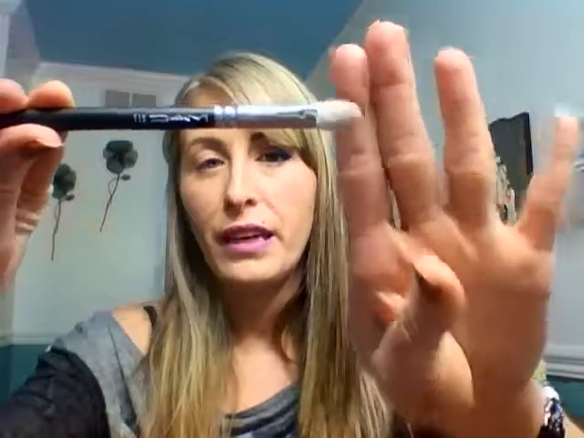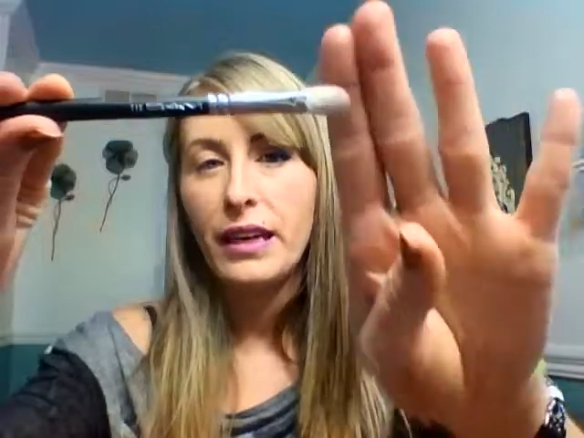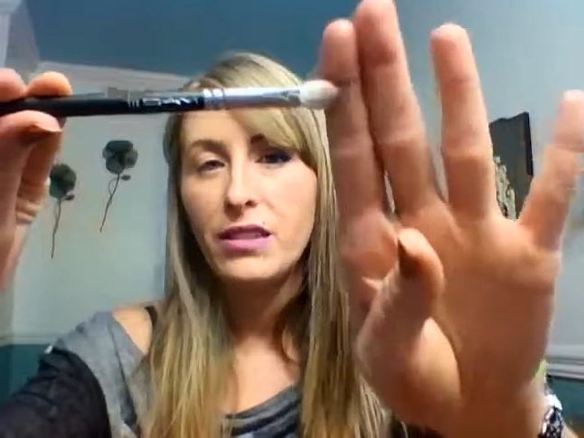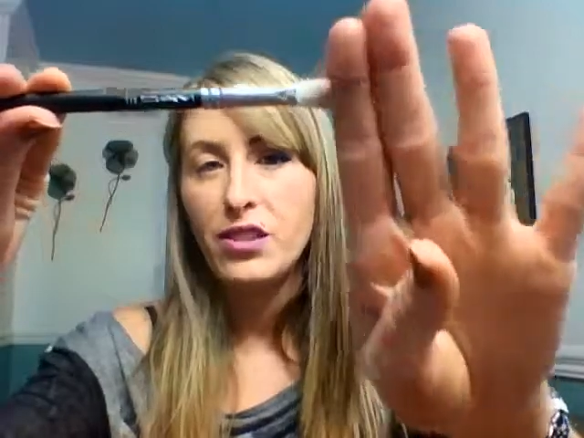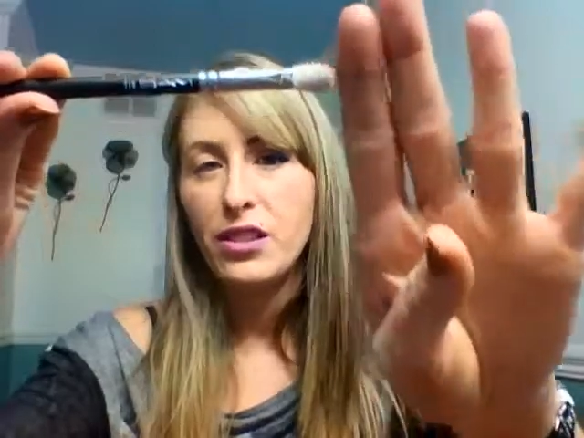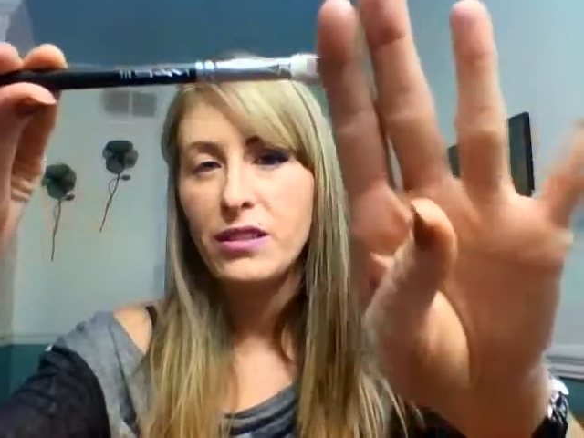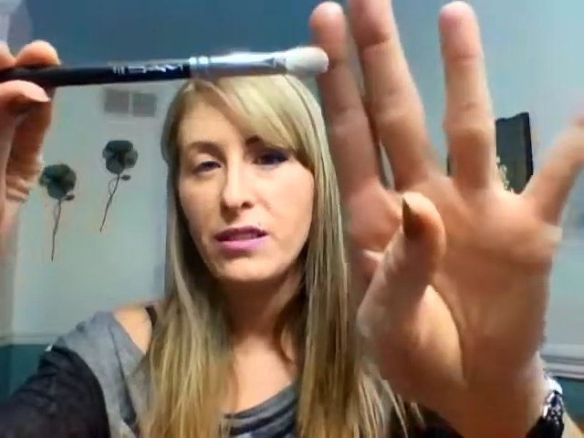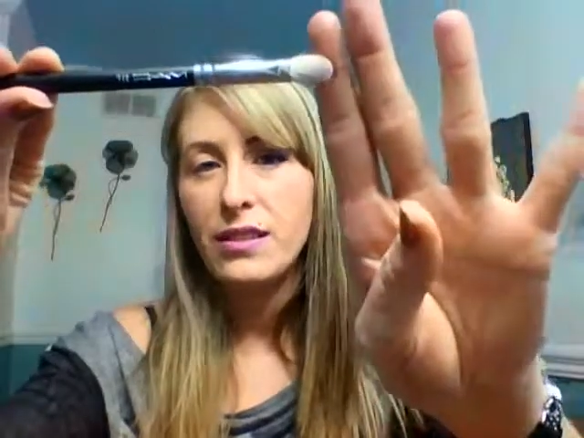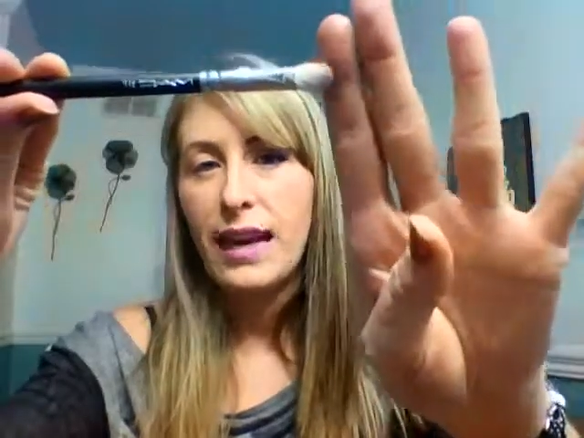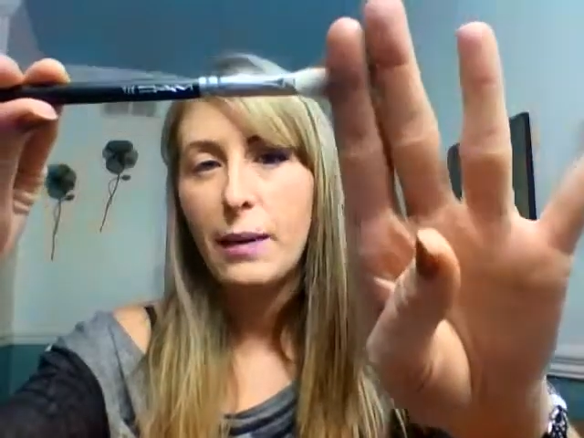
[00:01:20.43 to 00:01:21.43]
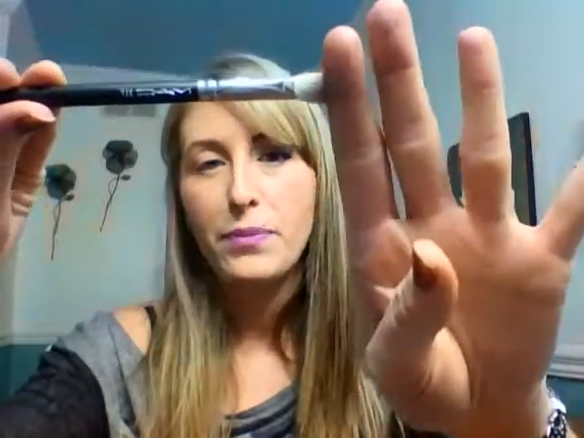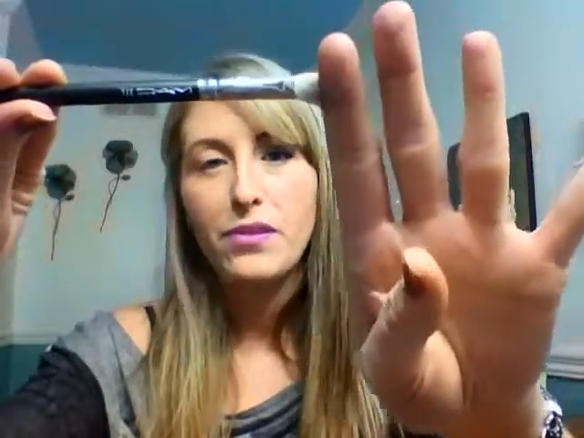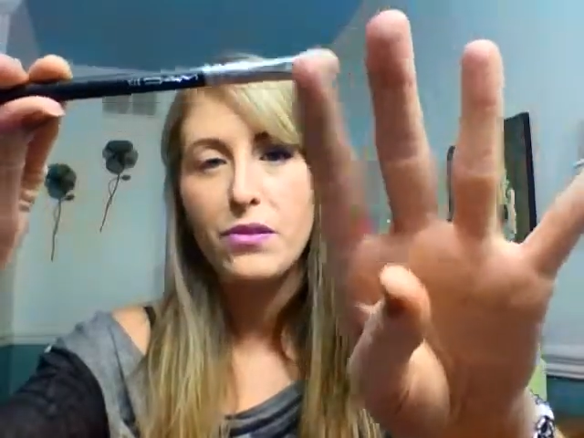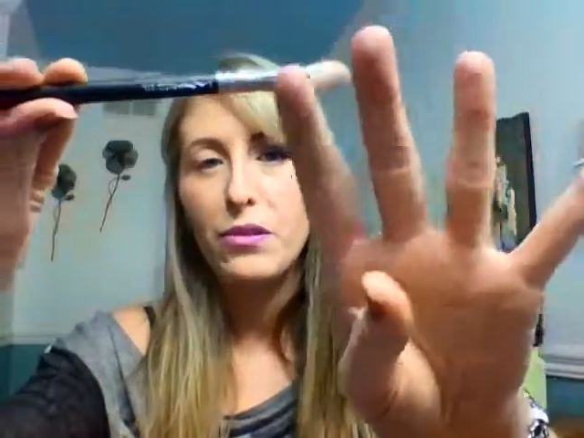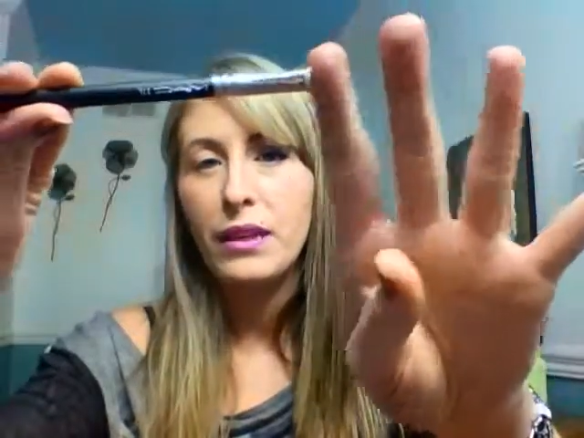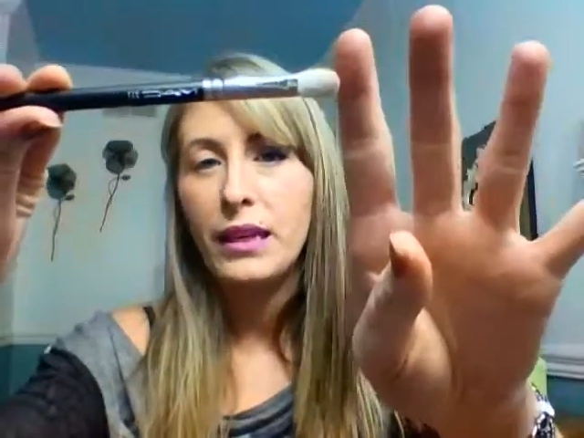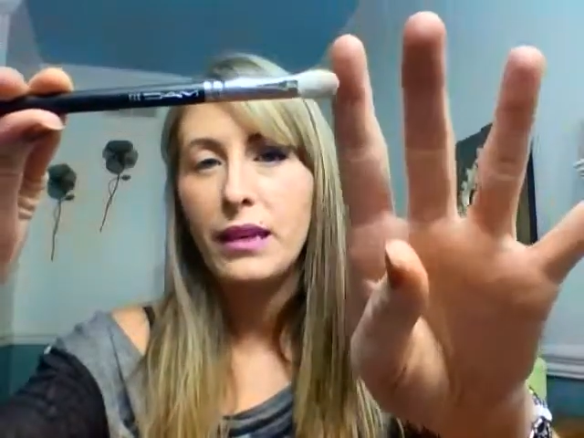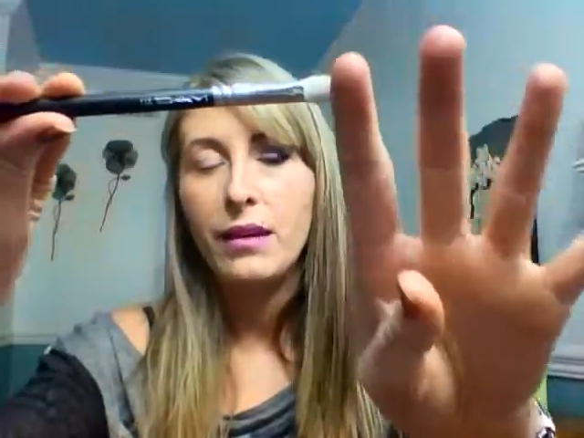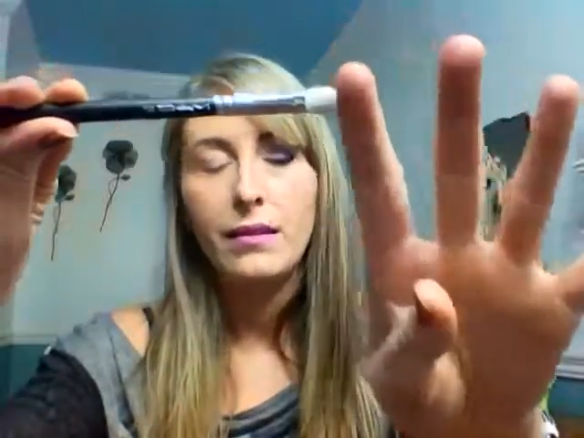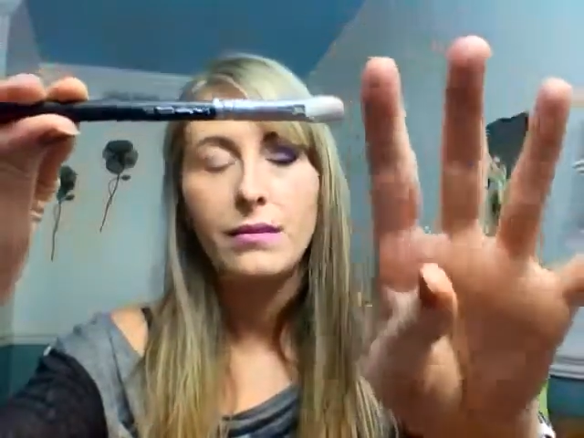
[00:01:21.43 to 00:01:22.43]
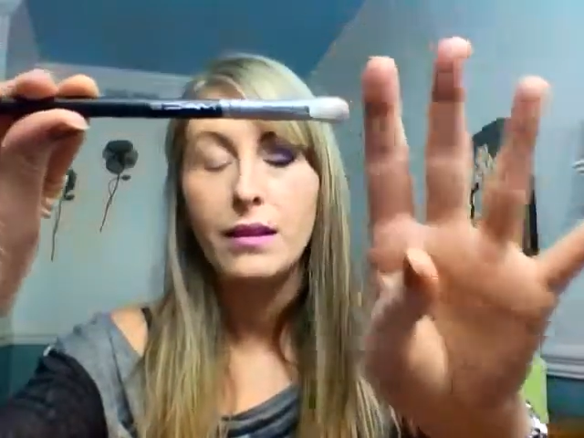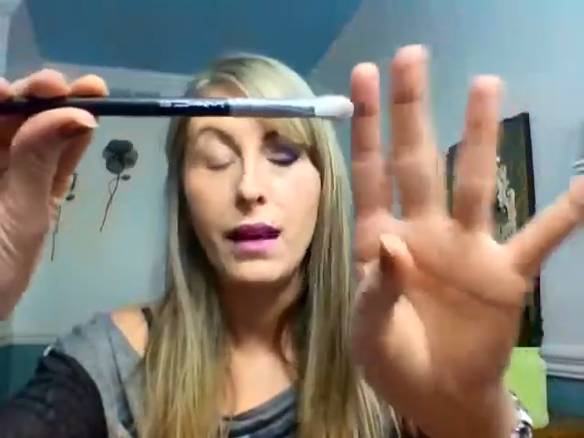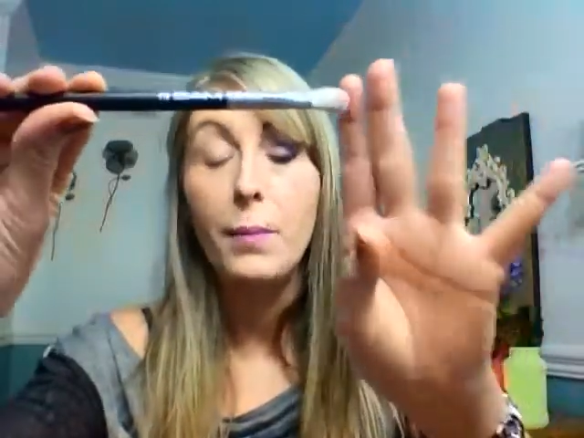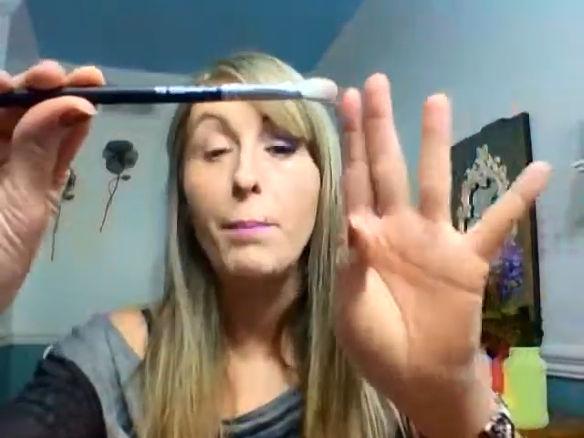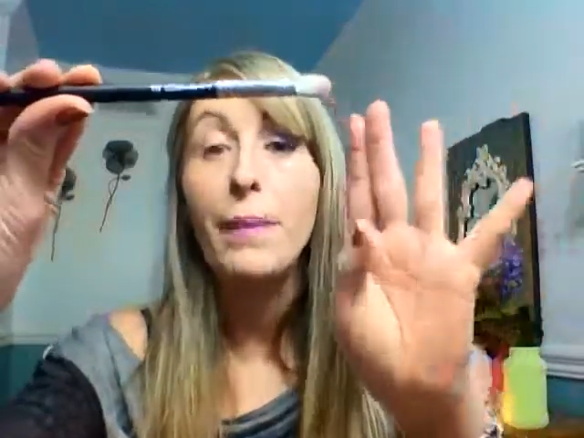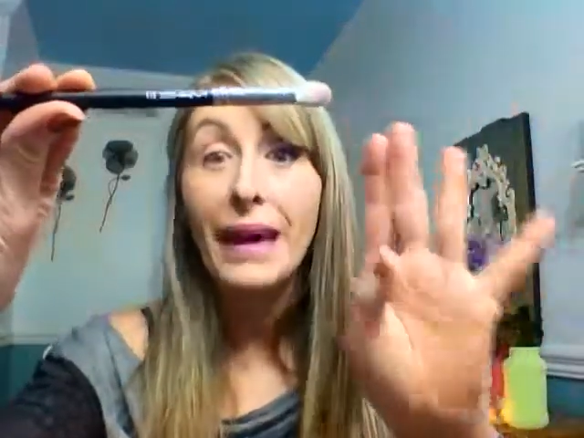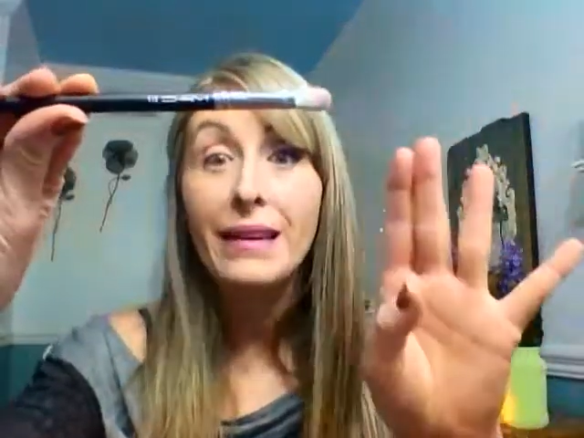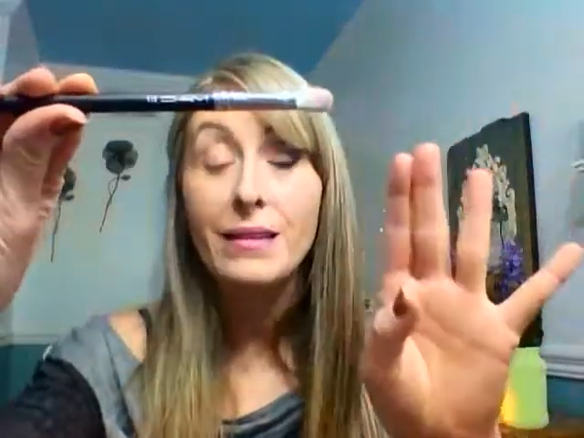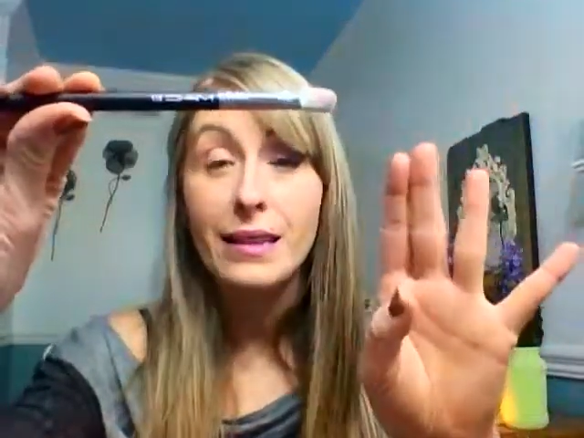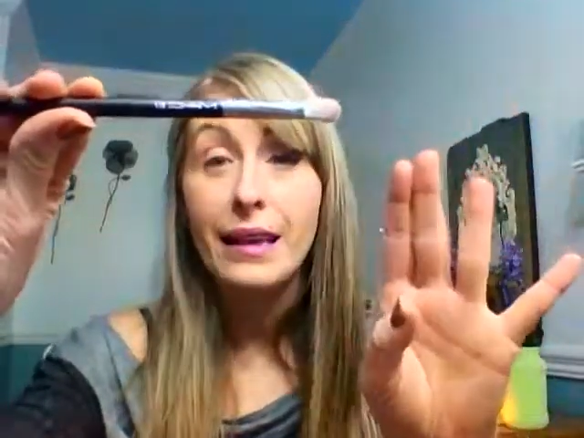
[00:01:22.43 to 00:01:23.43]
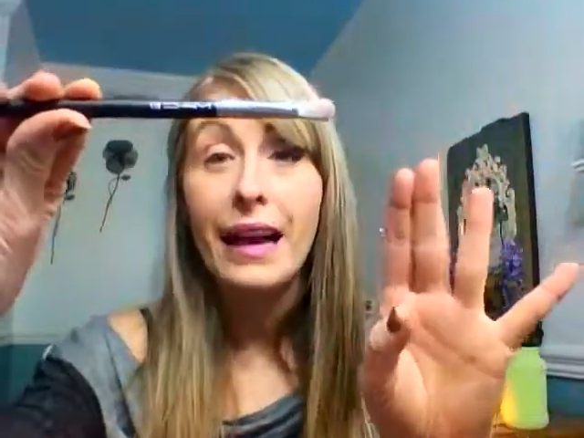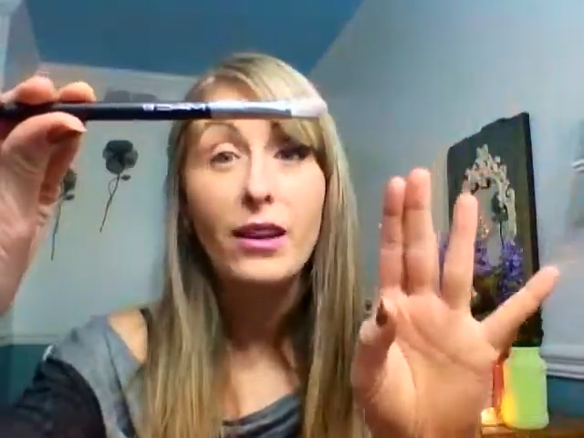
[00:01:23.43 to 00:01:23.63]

It's just absolutely amazing.